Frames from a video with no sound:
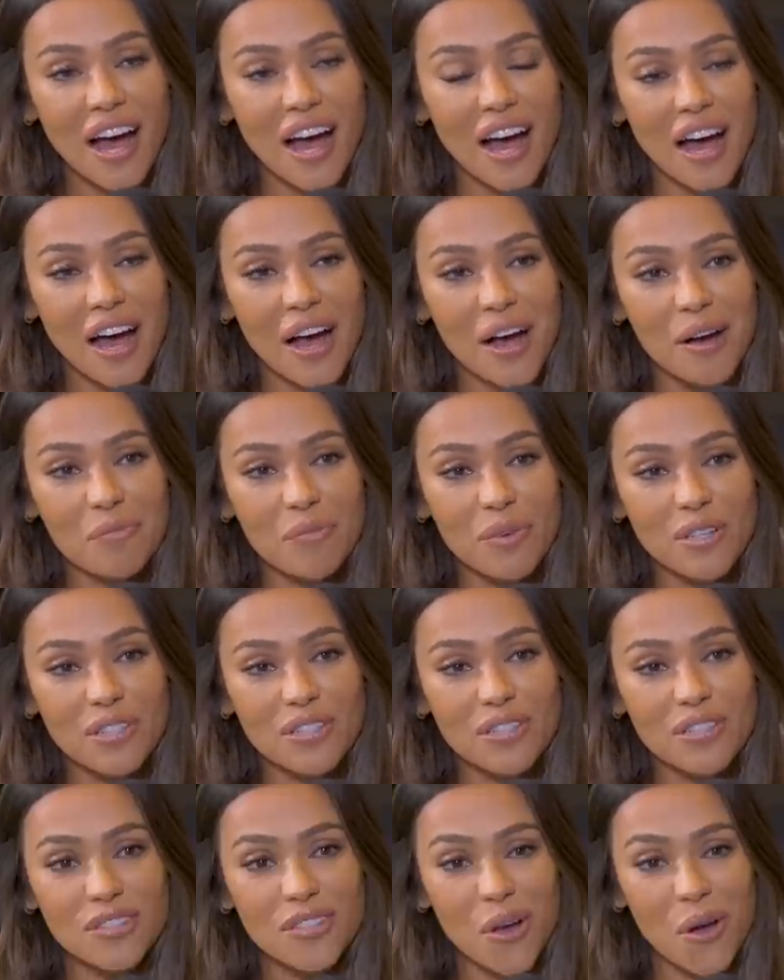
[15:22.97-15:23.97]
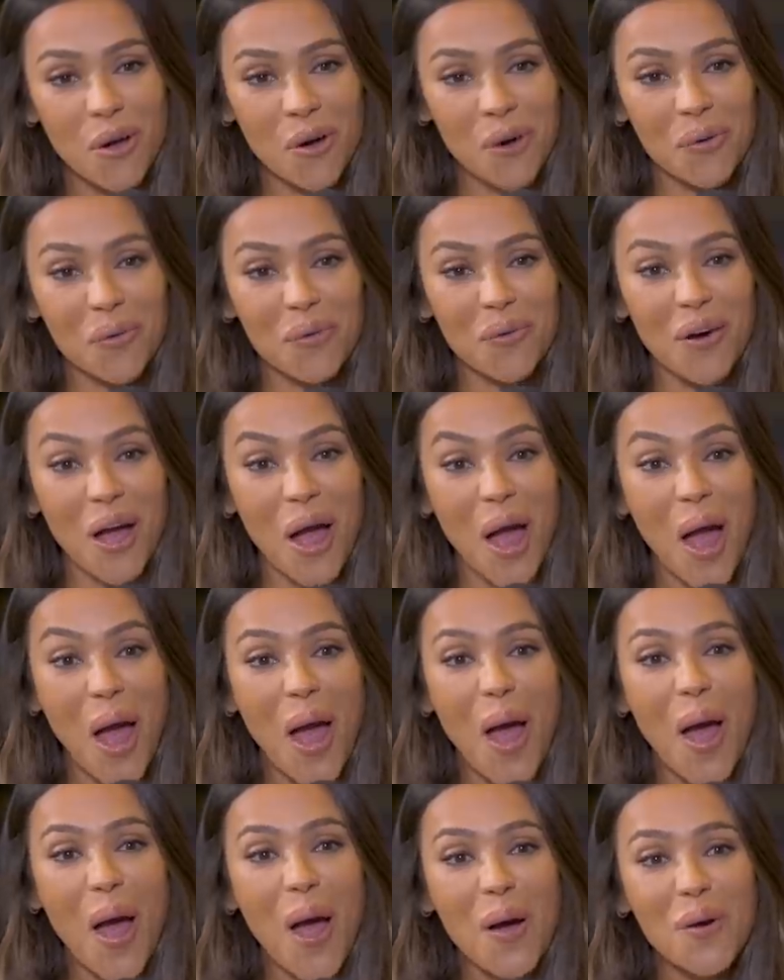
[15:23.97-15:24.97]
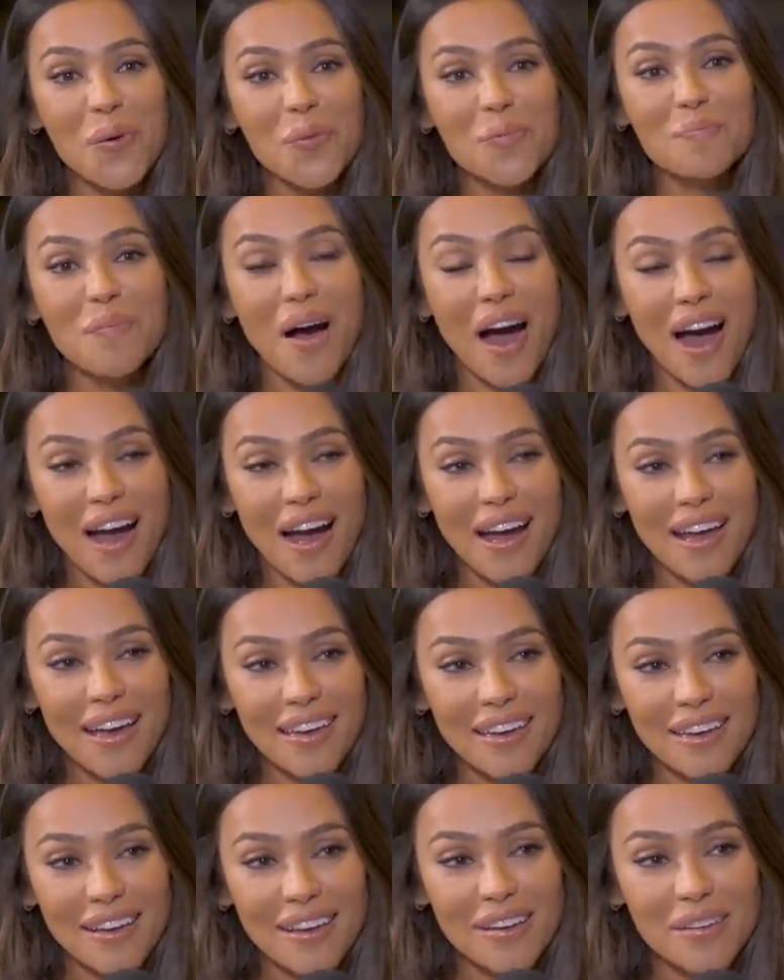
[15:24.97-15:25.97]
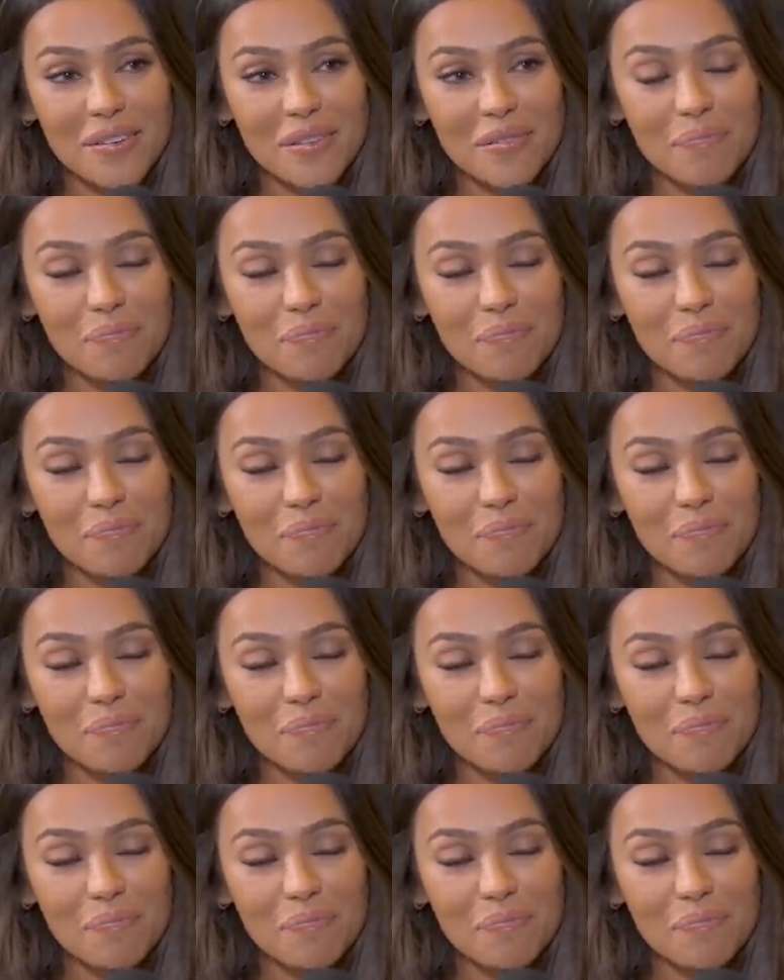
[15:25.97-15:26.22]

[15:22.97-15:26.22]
Um, so my